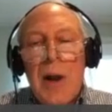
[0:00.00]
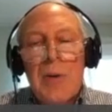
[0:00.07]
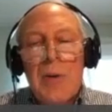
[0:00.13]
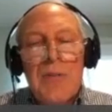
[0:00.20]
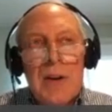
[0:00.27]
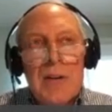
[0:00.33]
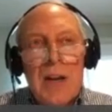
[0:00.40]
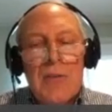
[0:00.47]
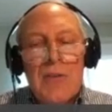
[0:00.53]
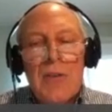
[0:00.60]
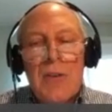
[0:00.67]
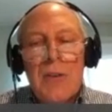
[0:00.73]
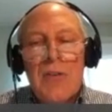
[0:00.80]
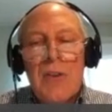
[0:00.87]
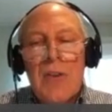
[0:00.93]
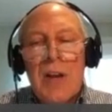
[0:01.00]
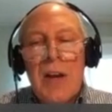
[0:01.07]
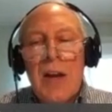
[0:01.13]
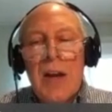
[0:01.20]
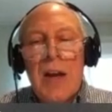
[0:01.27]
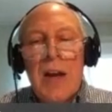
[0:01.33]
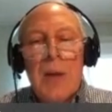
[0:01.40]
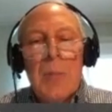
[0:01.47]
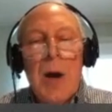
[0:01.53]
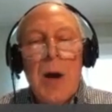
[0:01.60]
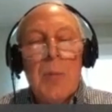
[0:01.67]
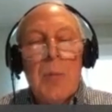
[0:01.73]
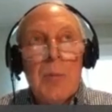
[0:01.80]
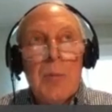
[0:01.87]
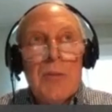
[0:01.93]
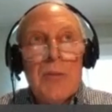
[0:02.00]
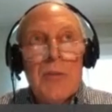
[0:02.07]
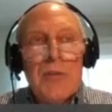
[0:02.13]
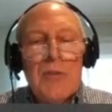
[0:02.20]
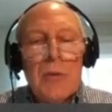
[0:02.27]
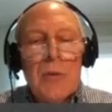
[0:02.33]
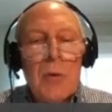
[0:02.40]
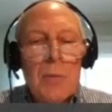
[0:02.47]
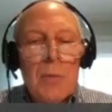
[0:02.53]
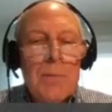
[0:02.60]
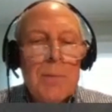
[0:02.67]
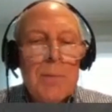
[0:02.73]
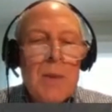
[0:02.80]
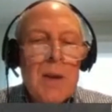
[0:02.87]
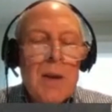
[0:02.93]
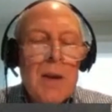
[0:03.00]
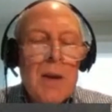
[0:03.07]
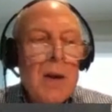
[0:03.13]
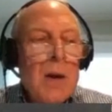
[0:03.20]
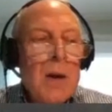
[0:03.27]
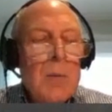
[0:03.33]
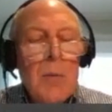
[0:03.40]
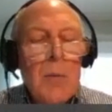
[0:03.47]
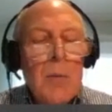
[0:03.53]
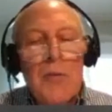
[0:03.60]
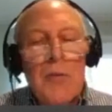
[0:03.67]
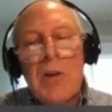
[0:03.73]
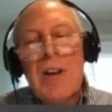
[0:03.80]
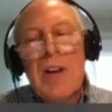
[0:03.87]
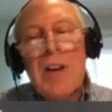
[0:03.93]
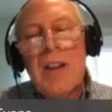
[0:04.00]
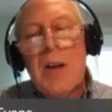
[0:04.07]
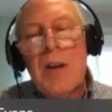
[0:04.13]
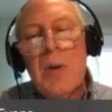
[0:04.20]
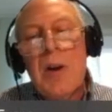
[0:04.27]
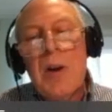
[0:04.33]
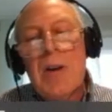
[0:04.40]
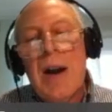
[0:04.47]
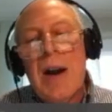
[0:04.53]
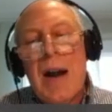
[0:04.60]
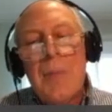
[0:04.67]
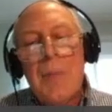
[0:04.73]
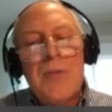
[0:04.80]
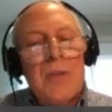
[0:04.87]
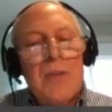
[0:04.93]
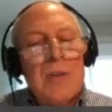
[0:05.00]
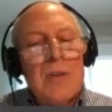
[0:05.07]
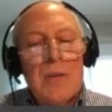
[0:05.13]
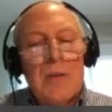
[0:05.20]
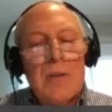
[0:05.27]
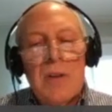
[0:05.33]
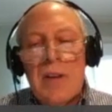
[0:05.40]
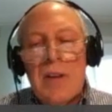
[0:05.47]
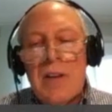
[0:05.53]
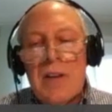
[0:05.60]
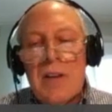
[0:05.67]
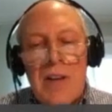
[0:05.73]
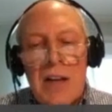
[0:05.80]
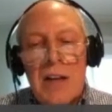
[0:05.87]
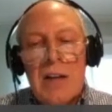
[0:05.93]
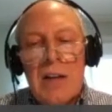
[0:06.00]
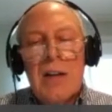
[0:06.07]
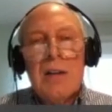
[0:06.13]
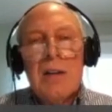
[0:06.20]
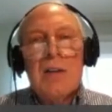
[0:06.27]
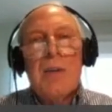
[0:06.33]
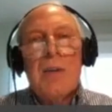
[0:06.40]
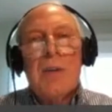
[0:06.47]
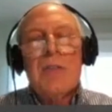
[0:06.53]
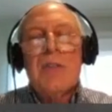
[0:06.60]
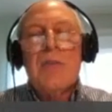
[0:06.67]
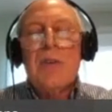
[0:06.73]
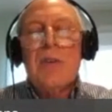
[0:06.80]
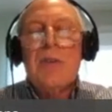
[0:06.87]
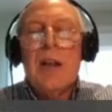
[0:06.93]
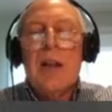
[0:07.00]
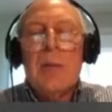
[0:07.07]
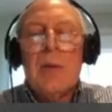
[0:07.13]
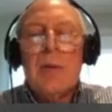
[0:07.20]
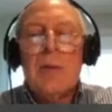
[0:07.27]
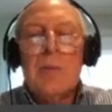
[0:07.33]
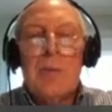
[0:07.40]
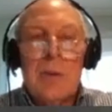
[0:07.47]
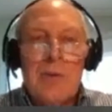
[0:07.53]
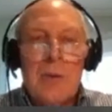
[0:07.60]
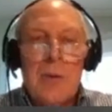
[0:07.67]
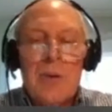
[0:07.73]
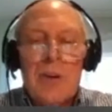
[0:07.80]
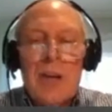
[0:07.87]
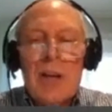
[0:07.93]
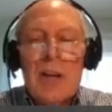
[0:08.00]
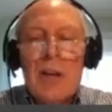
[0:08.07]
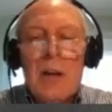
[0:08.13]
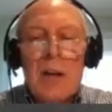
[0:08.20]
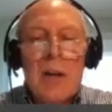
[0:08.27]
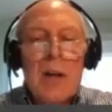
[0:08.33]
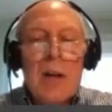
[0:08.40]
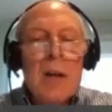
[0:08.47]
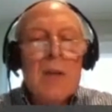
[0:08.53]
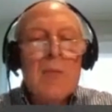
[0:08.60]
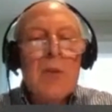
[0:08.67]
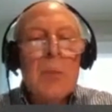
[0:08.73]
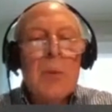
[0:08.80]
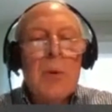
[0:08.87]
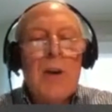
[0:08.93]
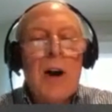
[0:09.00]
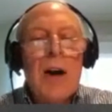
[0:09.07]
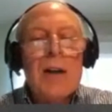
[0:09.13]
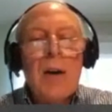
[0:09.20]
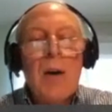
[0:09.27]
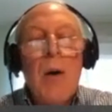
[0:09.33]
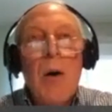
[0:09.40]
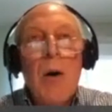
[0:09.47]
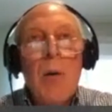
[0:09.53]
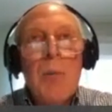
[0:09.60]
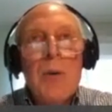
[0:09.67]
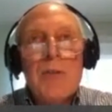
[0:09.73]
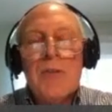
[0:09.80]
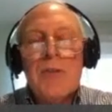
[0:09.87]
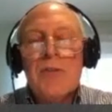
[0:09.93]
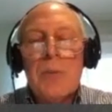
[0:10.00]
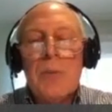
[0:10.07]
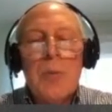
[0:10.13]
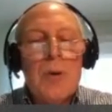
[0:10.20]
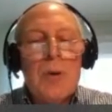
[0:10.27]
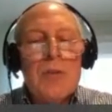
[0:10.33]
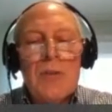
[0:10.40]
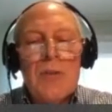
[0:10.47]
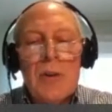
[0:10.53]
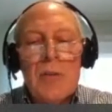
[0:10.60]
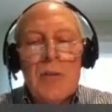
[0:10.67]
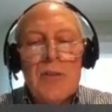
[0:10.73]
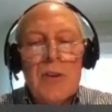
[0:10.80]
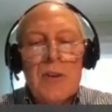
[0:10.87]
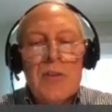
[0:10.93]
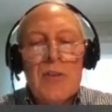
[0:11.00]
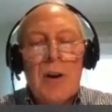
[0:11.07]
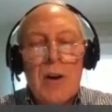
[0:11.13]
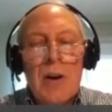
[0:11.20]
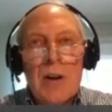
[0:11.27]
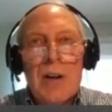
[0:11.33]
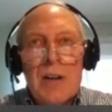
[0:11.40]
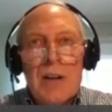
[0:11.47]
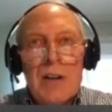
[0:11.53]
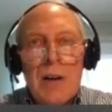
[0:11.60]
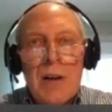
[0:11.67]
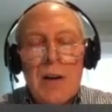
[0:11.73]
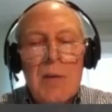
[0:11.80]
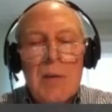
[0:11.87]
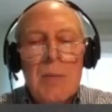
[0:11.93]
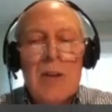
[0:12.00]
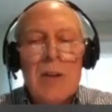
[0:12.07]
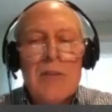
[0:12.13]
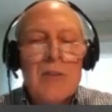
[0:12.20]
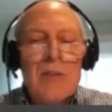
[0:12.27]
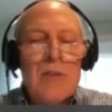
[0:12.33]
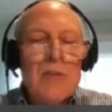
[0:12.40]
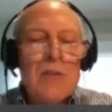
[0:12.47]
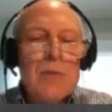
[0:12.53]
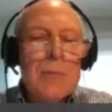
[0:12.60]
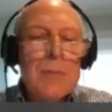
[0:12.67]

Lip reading: foundations and Melbourne Business School. Most critically, we are absolutely indebted to Business for Development, B4D, for providing all business support services on an in-kind basis.